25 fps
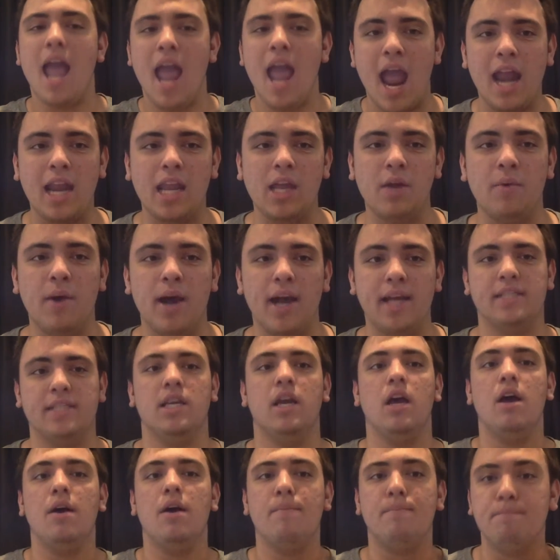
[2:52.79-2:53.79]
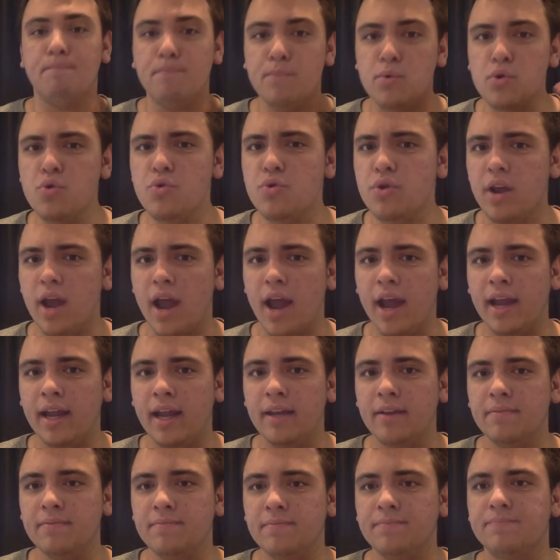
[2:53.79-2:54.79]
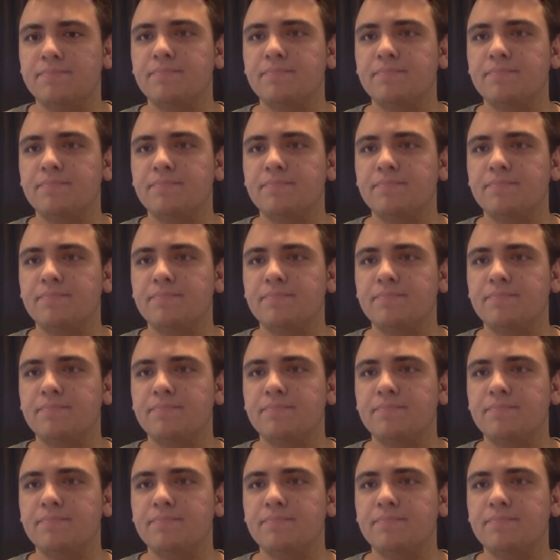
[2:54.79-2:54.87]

Anyways, Moon Knight